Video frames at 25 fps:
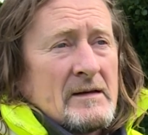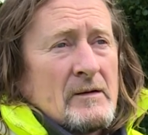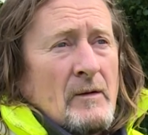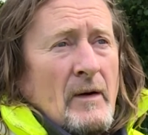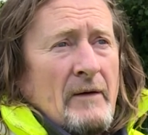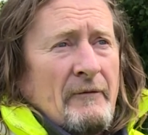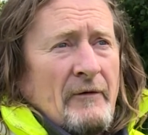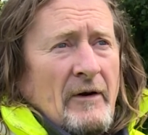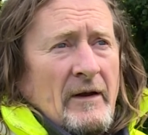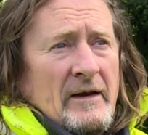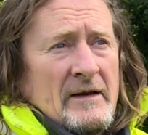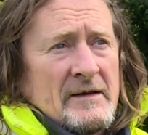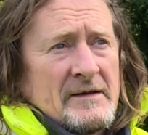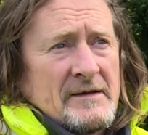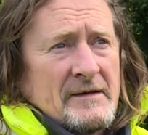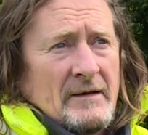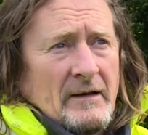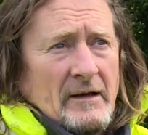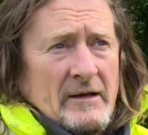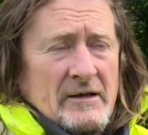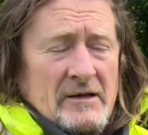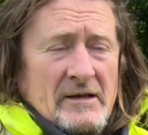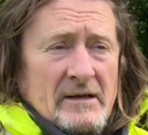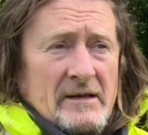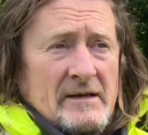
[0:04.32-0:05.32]
so every
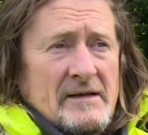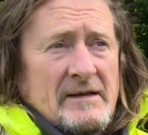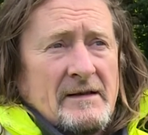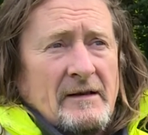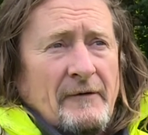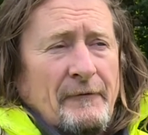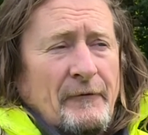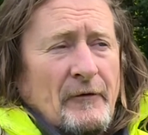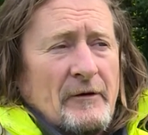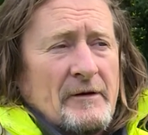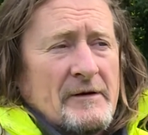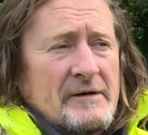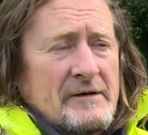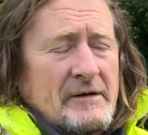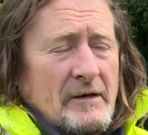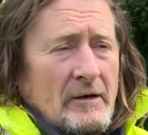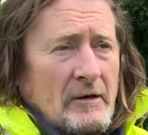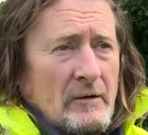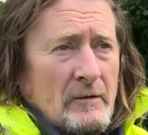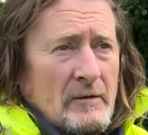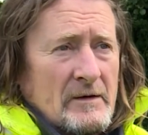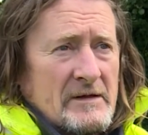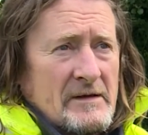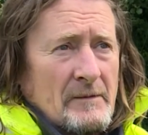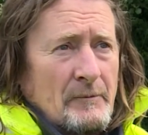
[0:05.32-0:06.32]
installation is different,
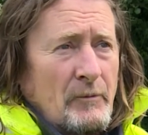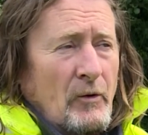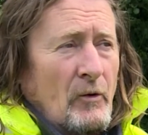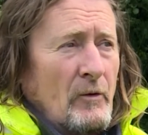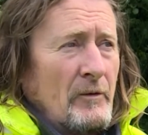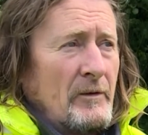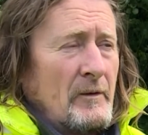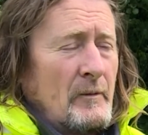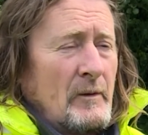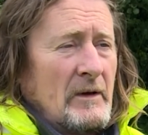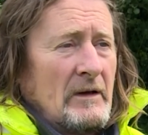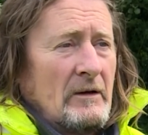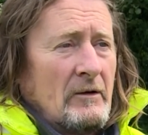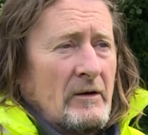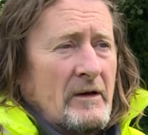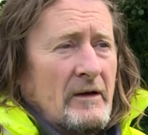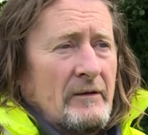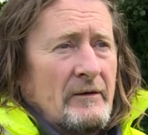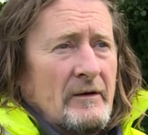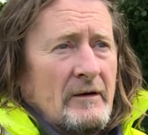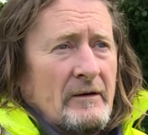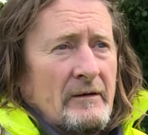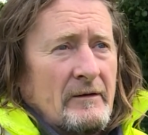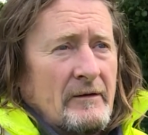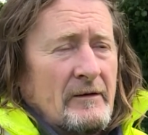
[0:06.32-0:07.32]
so it's important that we
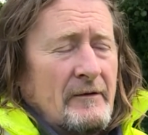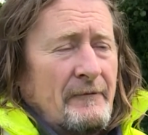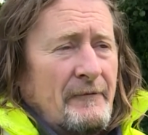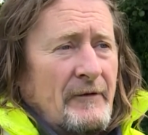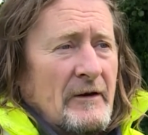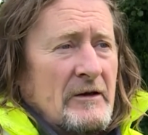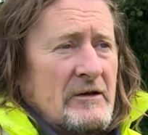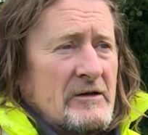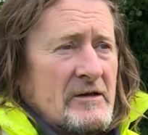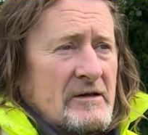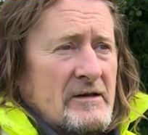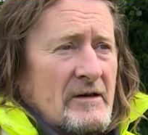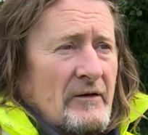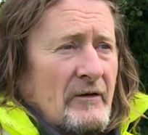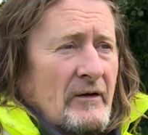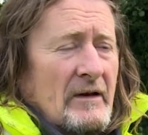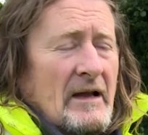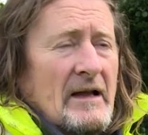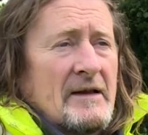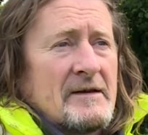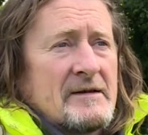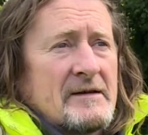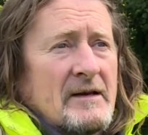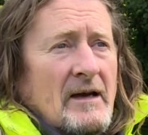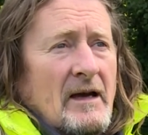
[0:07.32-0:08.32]
look at the, the features of the
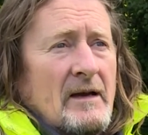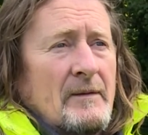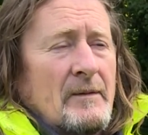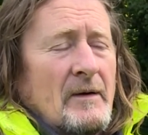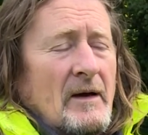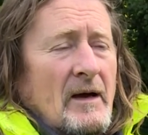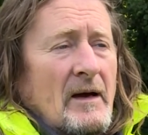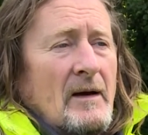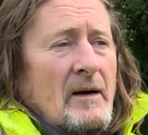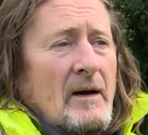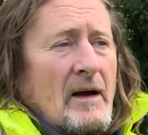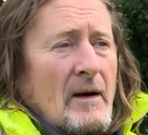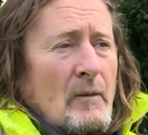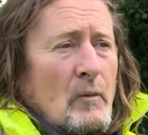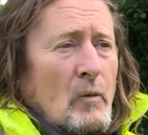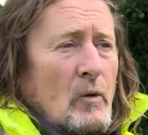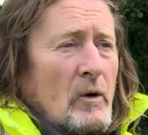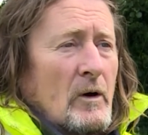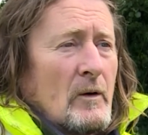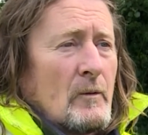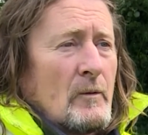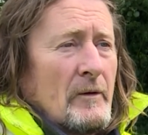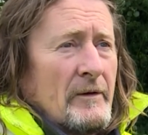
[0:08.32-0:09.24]
landscape uh, and work